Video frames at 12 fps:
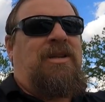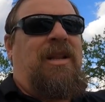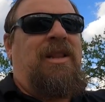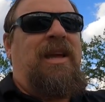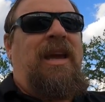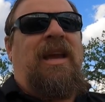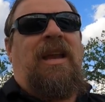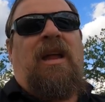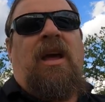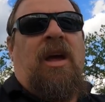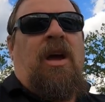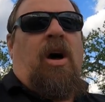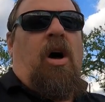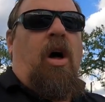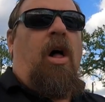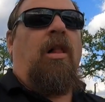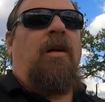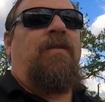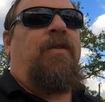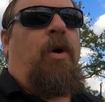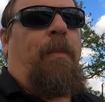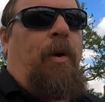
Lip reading: Delete all of your